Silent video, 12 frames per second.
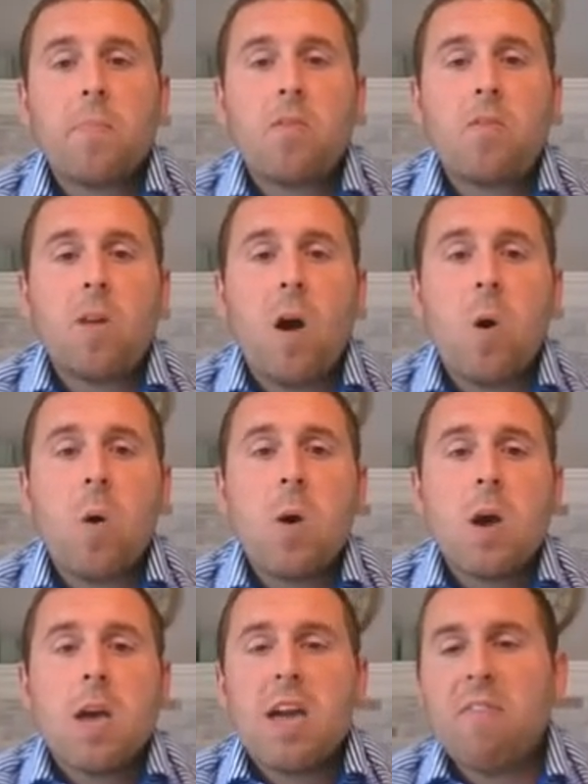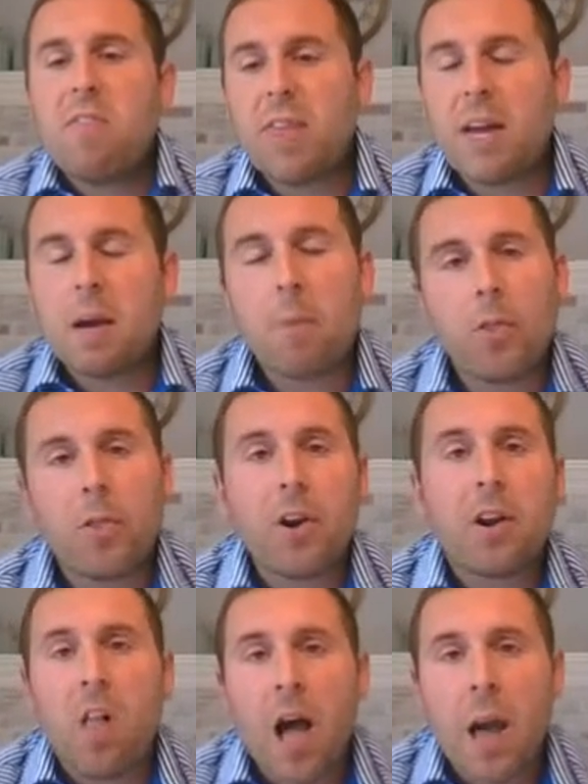So if you think about their
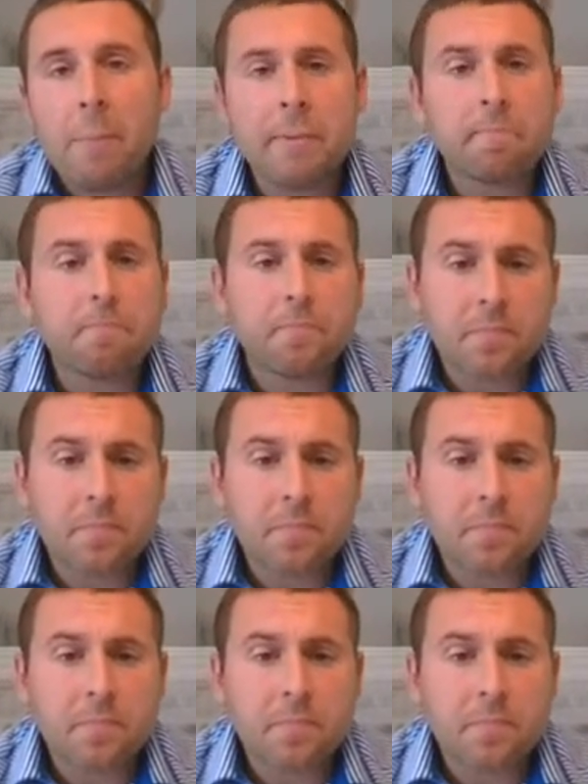climate